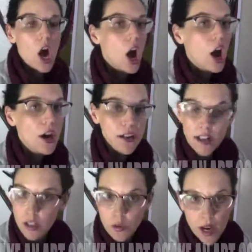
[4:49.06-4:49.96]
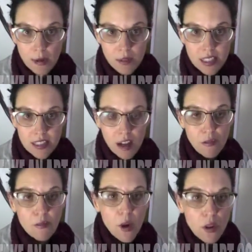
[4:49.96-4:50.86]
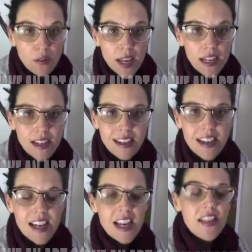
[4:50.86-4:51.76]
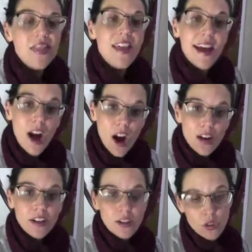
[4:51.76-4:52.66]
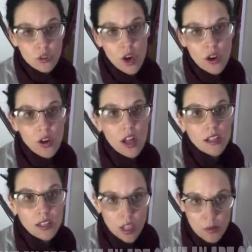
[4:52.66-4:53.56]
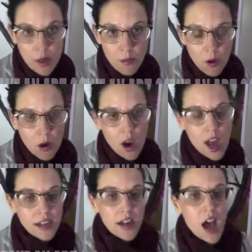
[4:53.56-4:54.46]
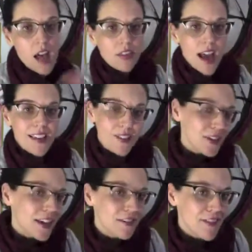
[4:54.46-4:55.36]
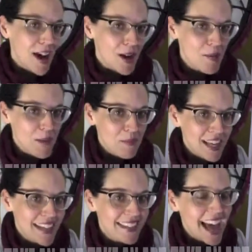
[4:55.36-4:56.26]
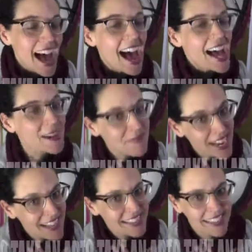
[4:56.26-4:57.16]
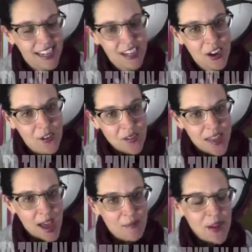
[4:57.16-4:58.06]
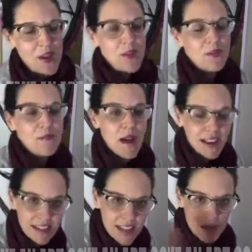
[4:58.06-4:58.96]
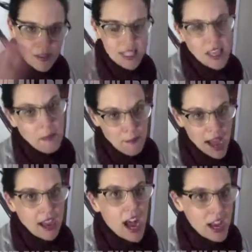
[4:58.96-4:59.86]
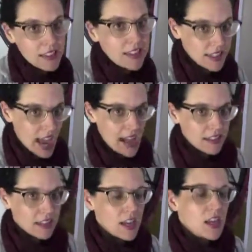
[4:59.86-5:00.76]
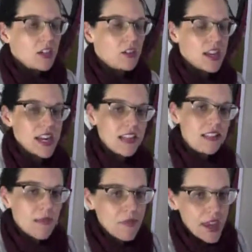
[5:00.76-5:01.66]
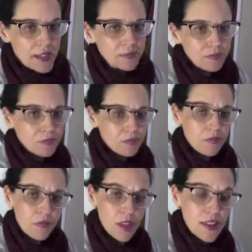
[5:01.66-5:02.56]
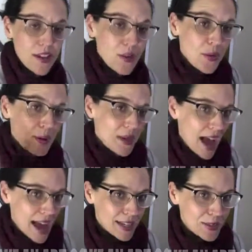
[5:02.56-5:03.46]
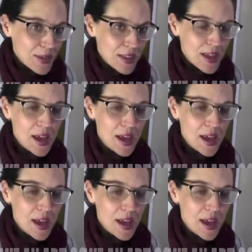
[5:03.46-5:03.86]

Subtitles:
aren't incredibly self-motivated, they are going to struggle a little bit more on an online learning environment because I'm not standing over them reminding them to get back onto task. So that is something that you want to be honest with